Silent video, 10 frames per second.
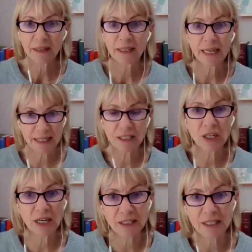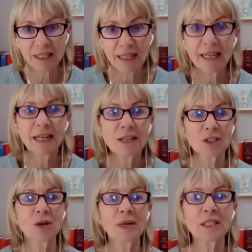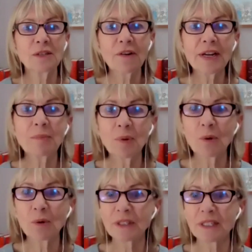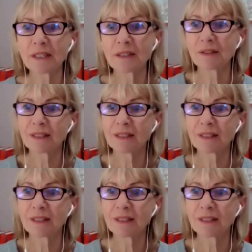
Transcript: Yes, it does. So it's very important to